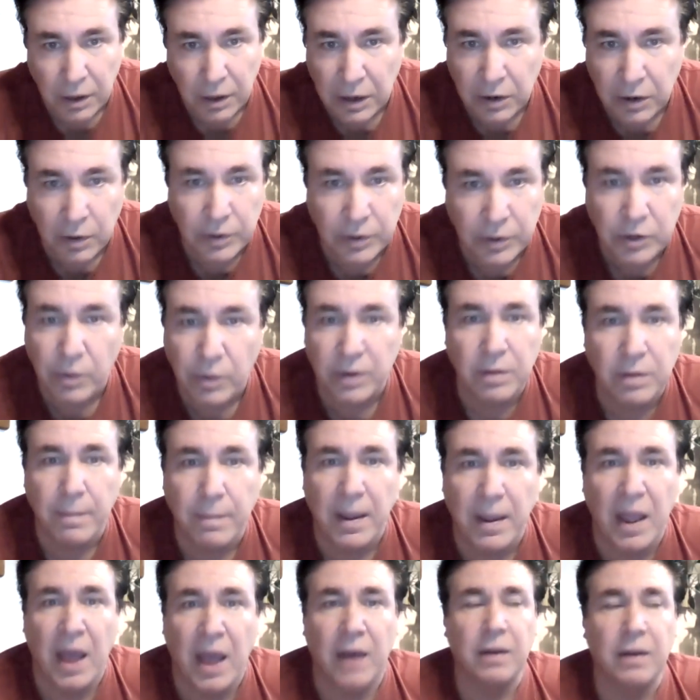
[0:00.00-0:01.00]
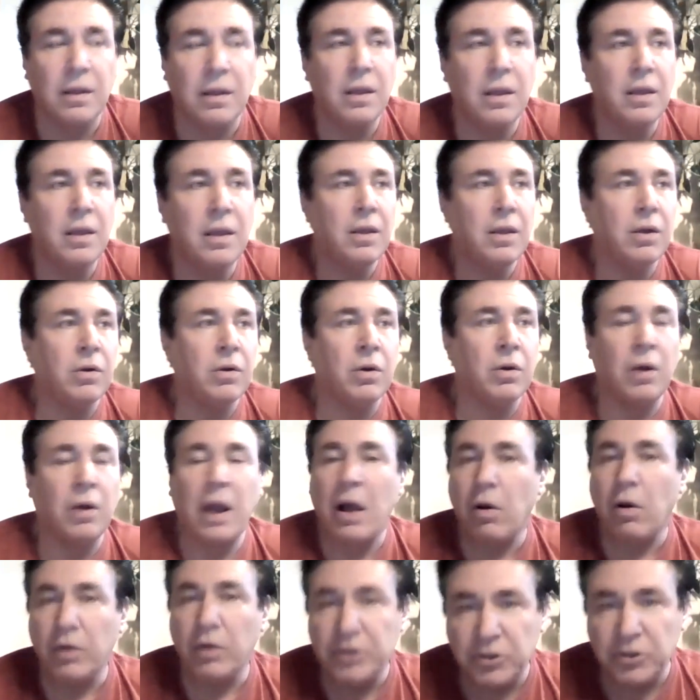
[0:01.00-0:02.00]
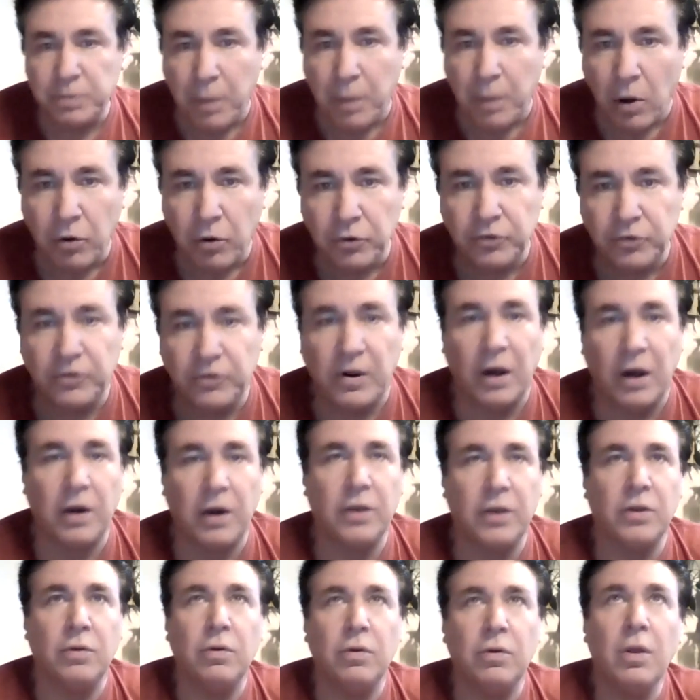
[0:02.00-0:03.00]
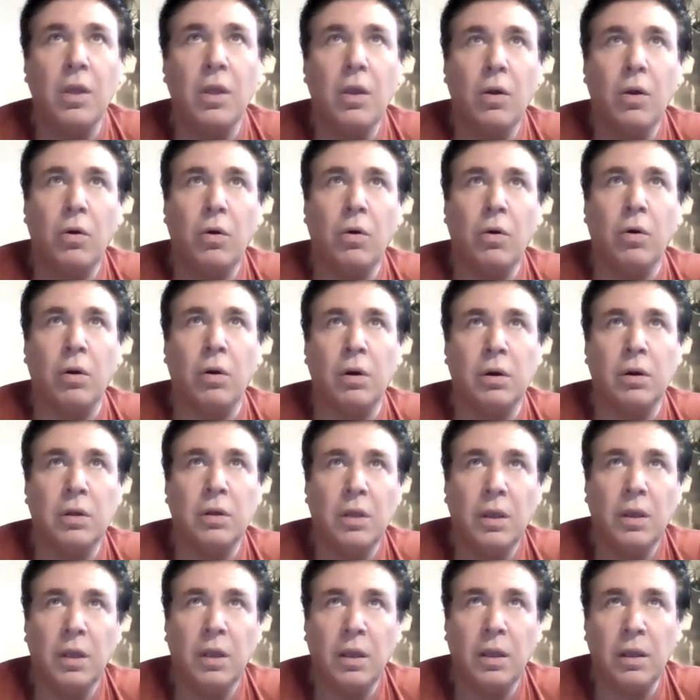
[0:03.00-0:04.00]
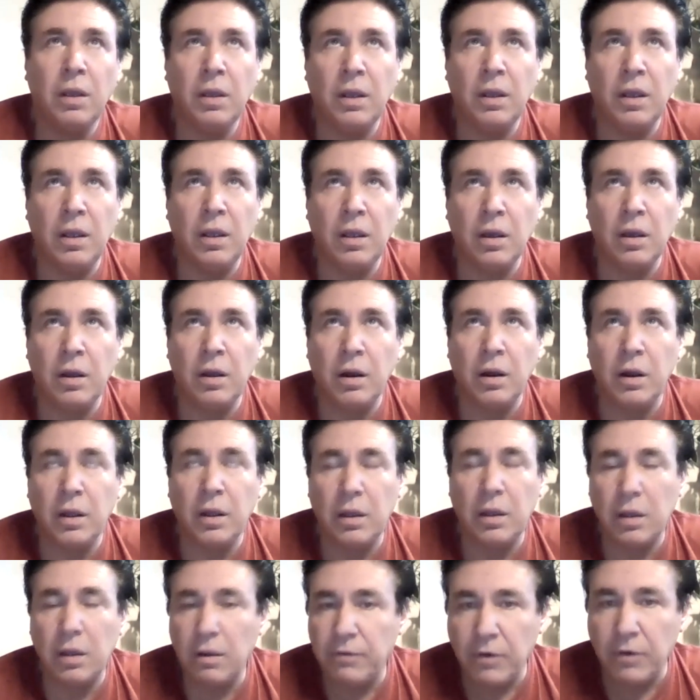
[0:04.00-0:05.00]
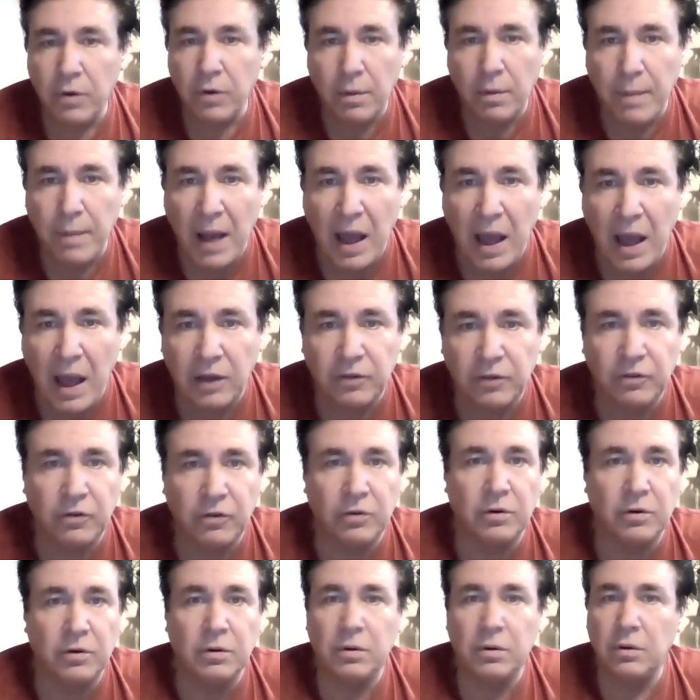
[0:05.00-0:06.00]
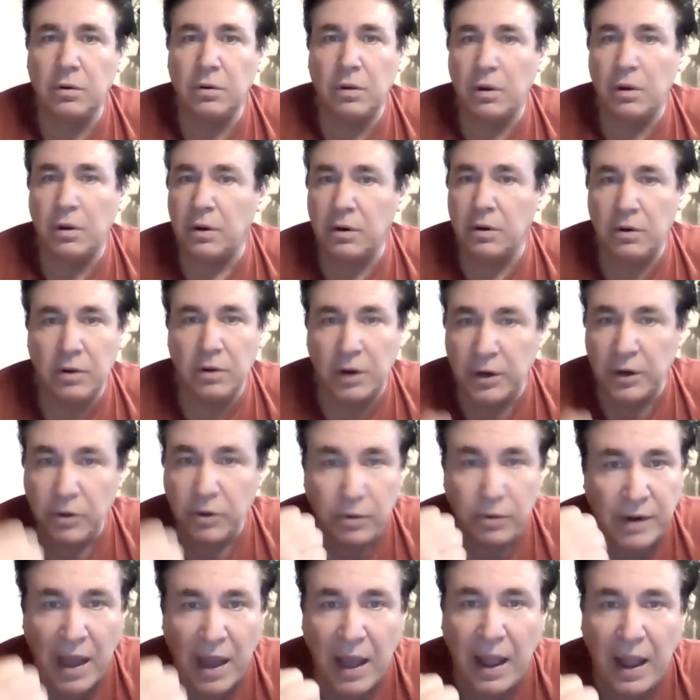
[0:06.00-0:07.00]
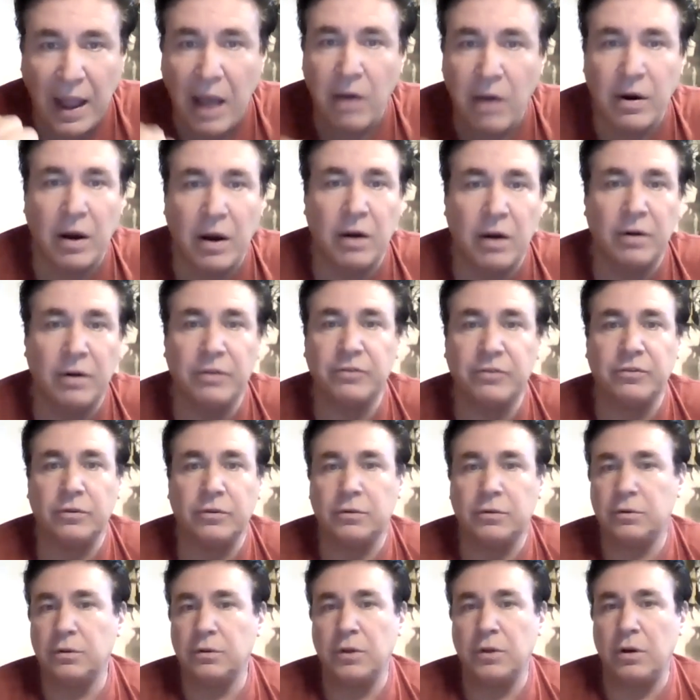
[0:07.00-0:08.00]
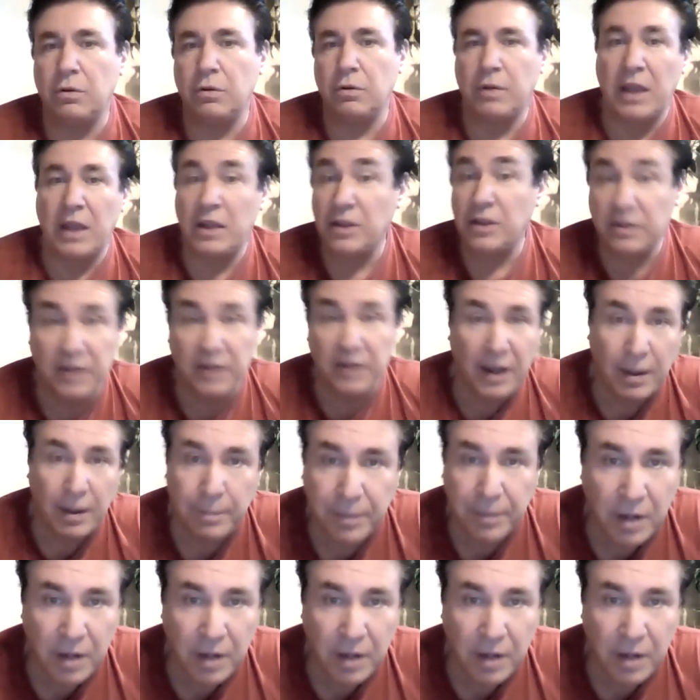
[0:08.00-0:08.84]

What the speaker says: how are you on the mat? Or how exposed are you? Or if you're a boxer, are you a knockout artist? Or, you know, can you take a